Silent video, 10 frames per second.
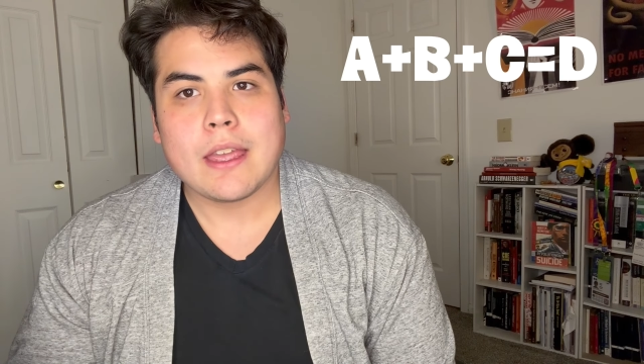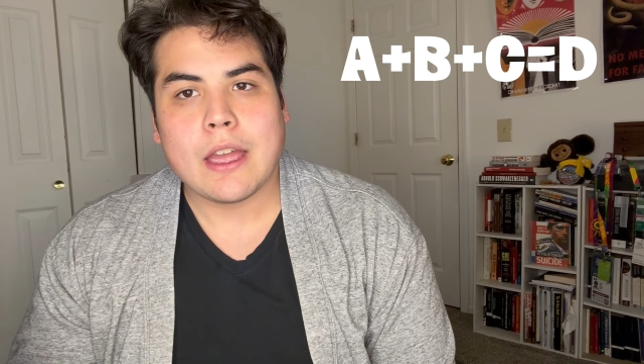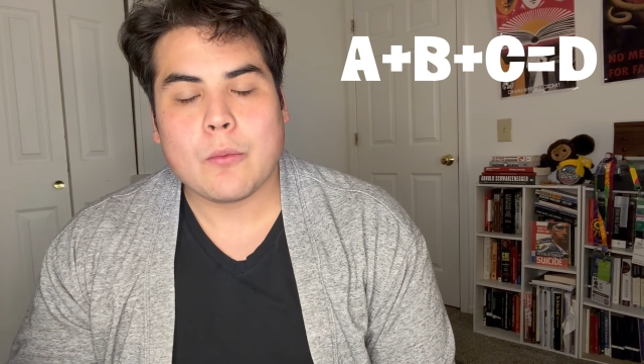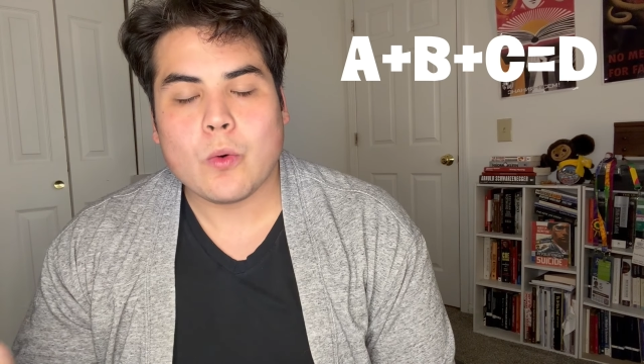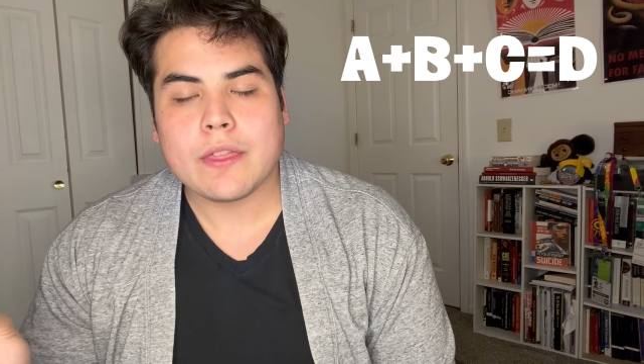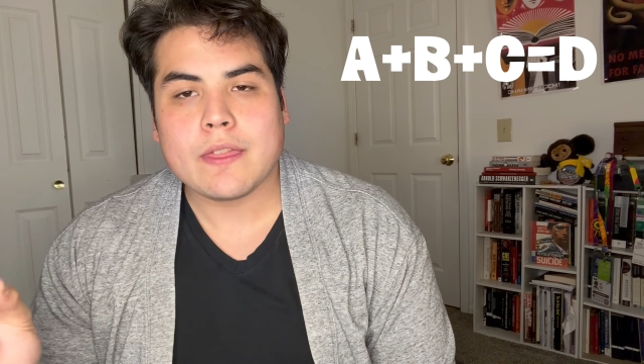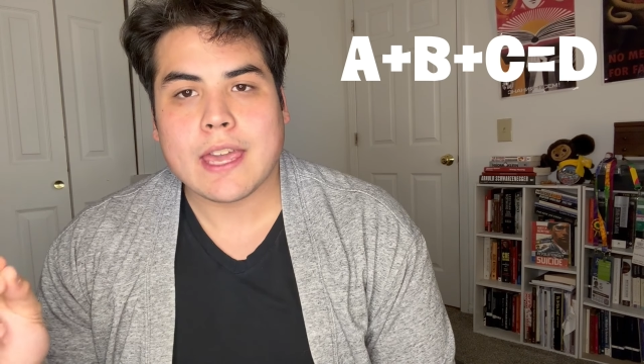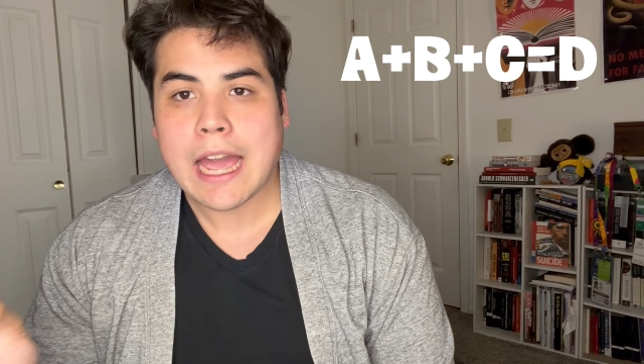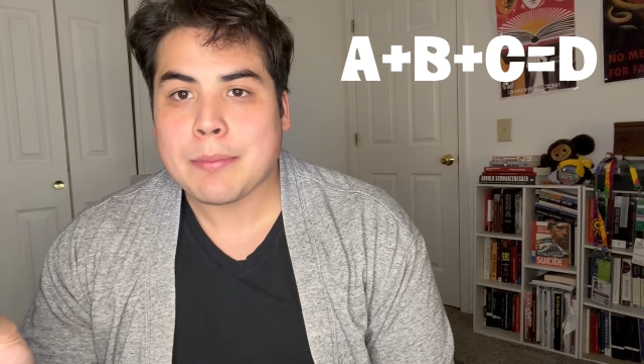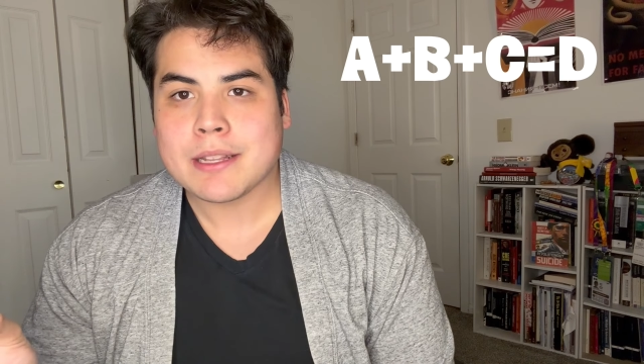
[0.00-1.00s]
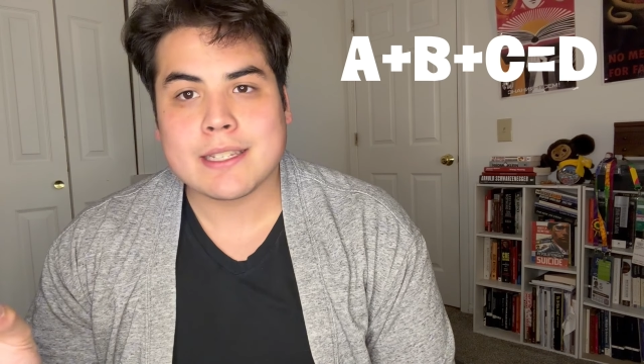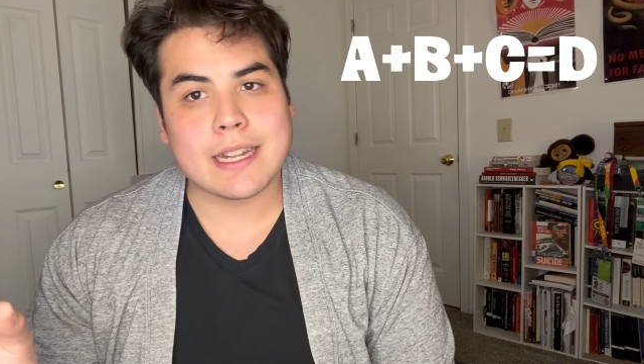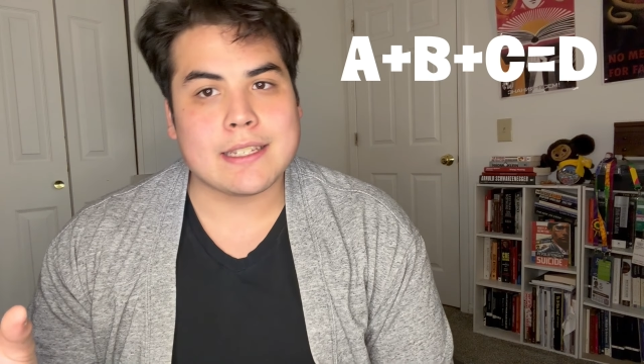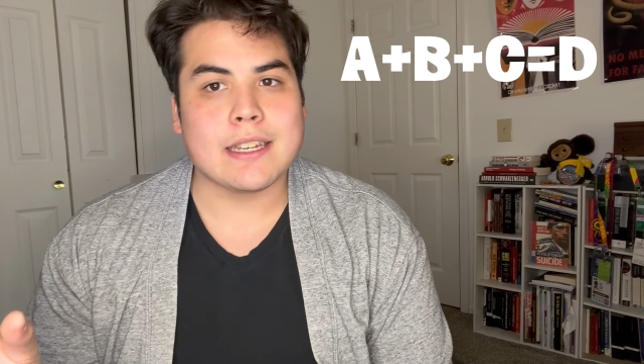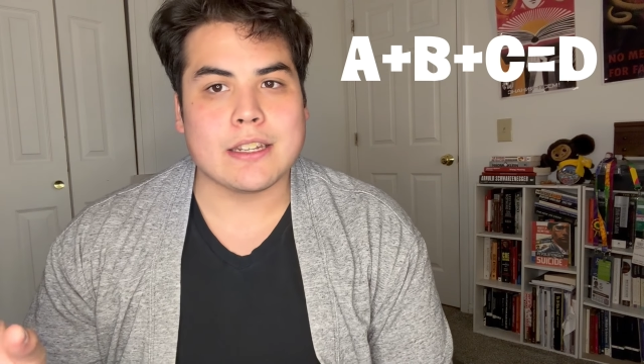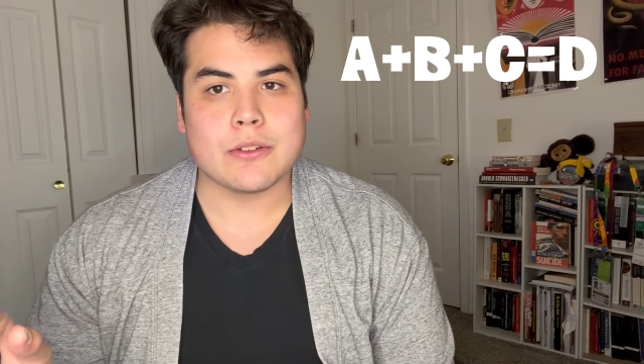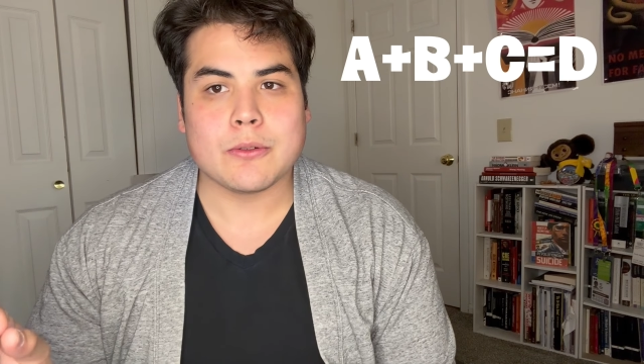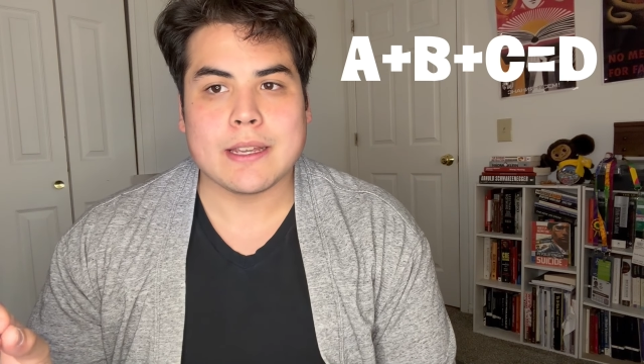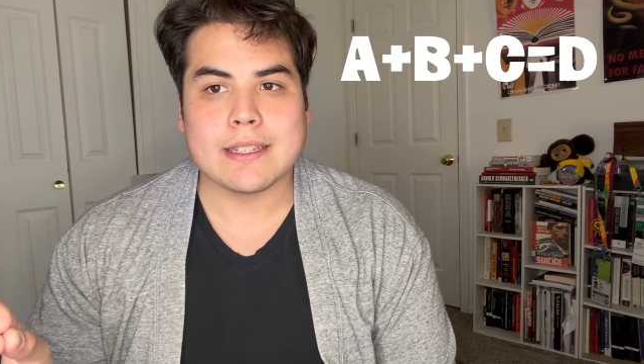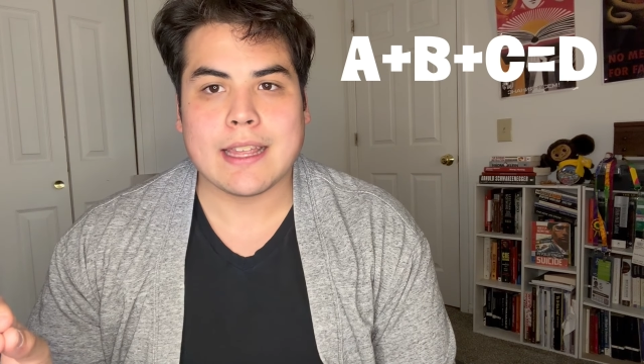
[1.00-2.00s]
And what the capitalist tends to
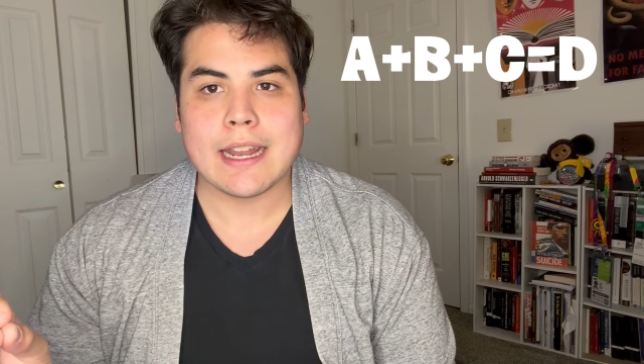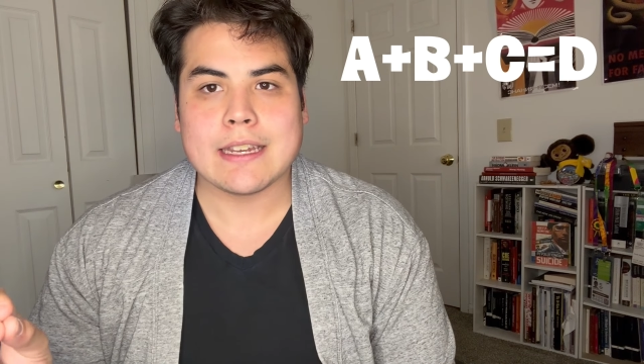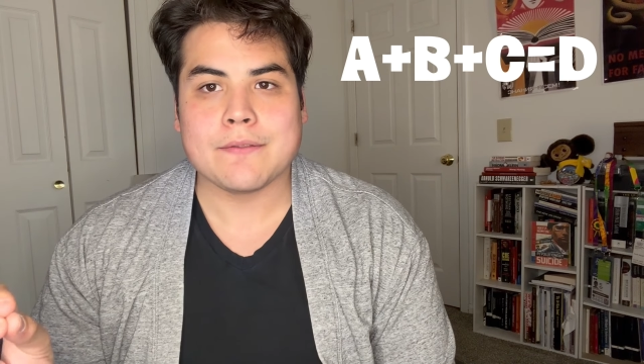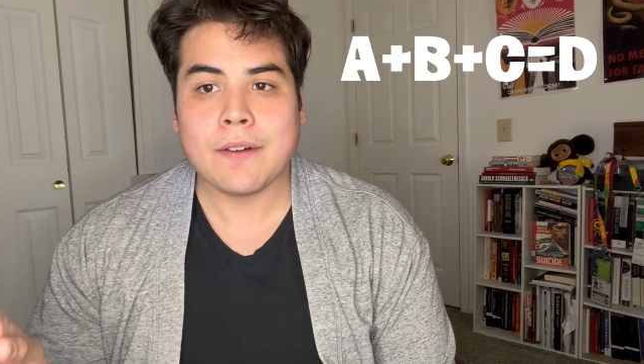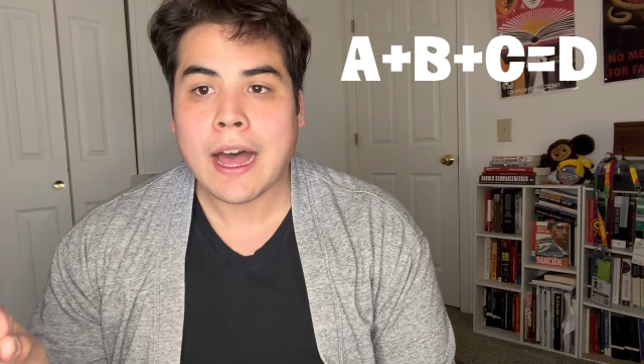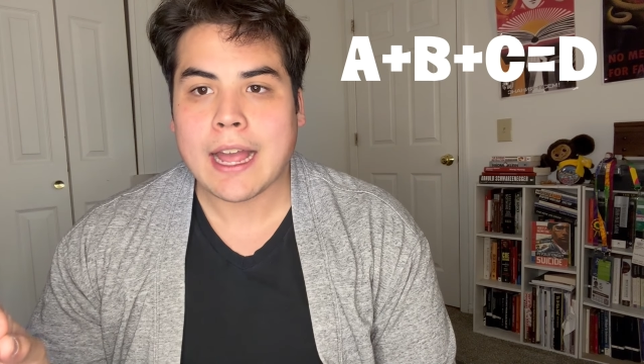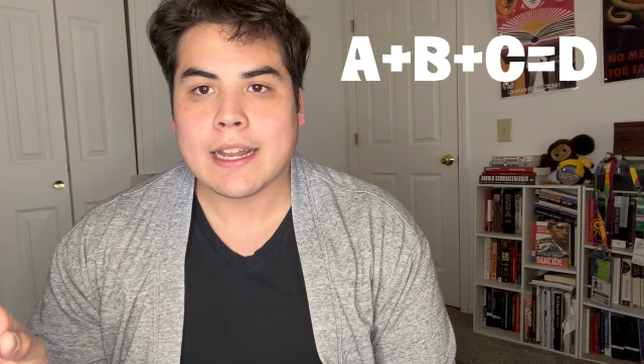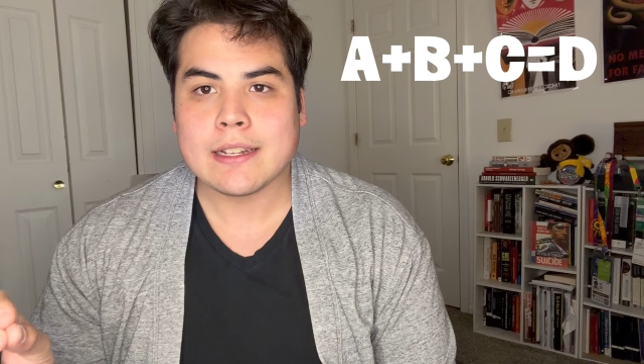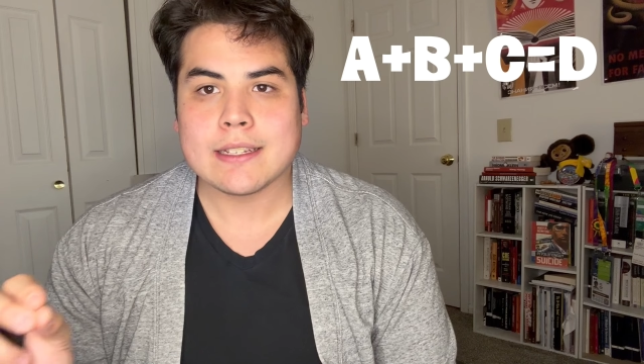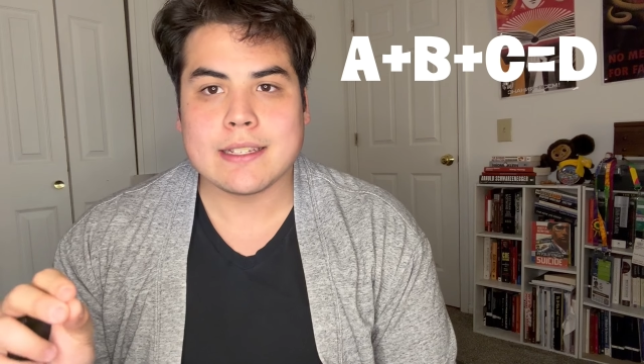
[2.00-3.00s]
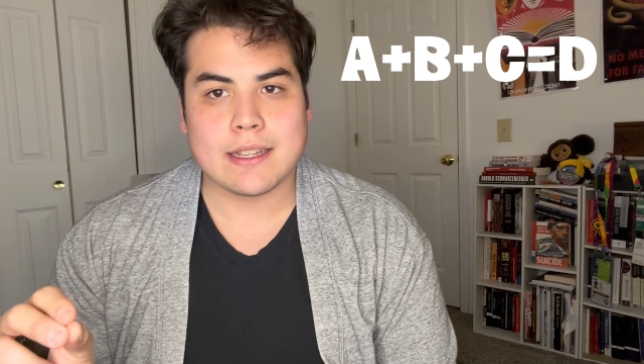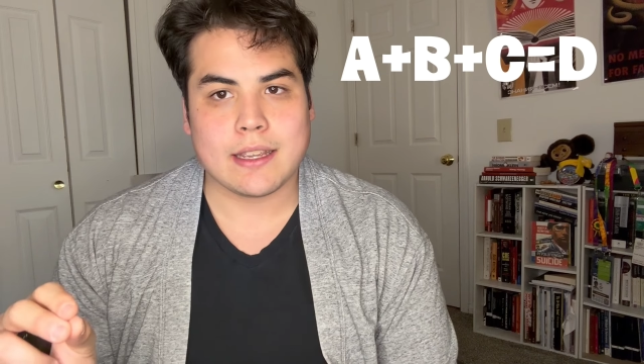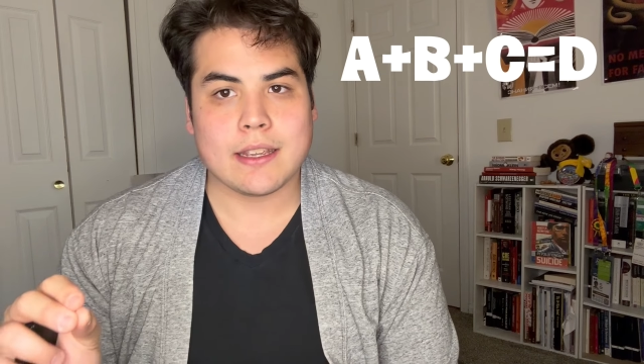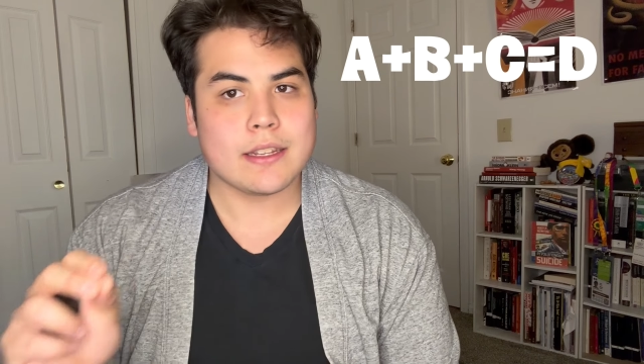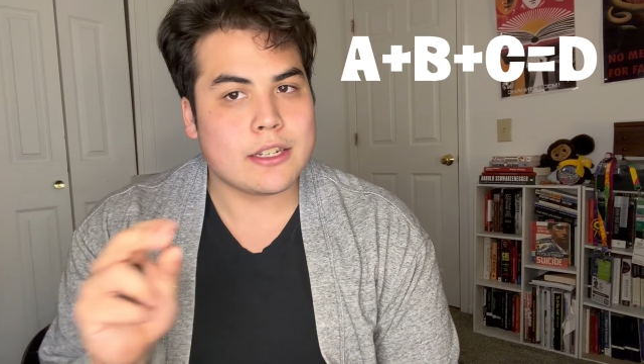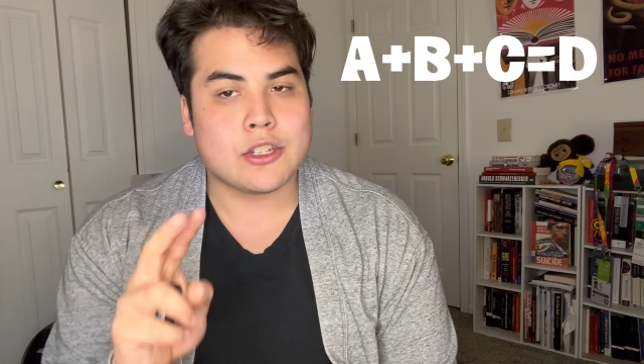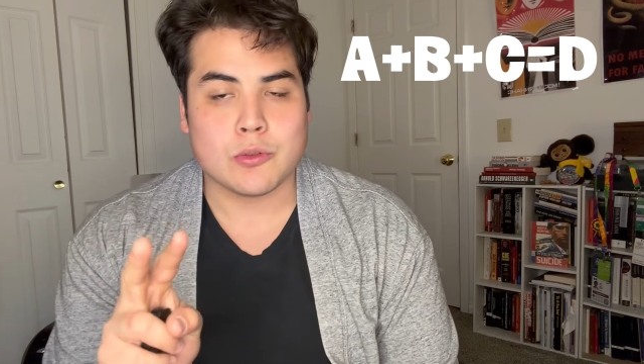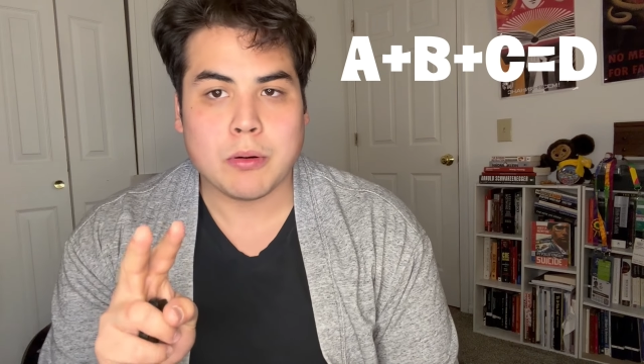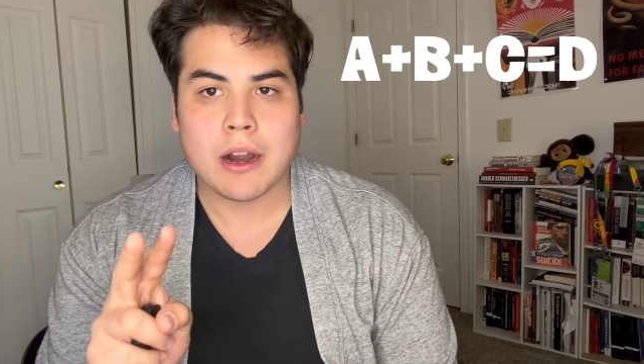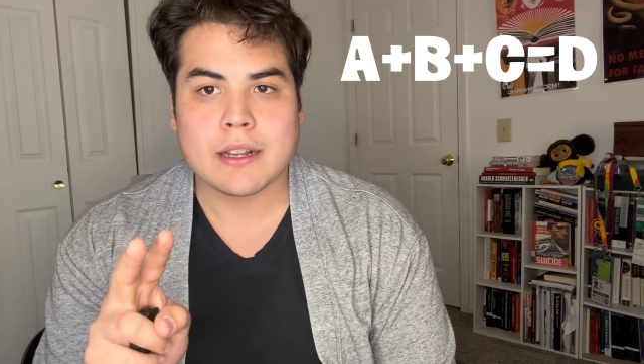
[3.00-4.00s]
do is they divide C into
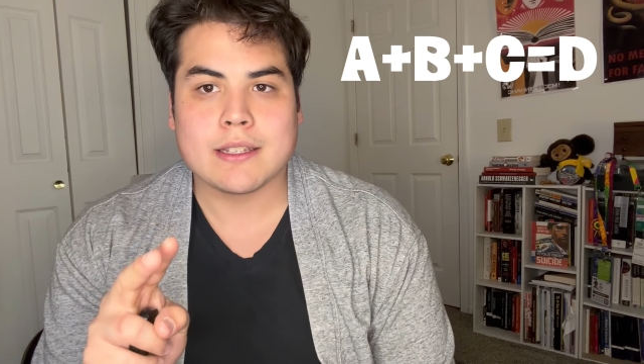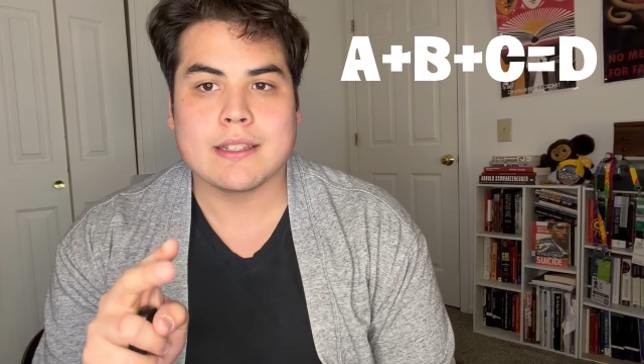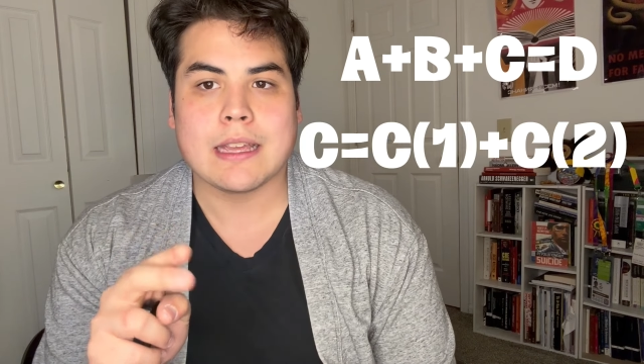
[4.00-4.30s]
two parts,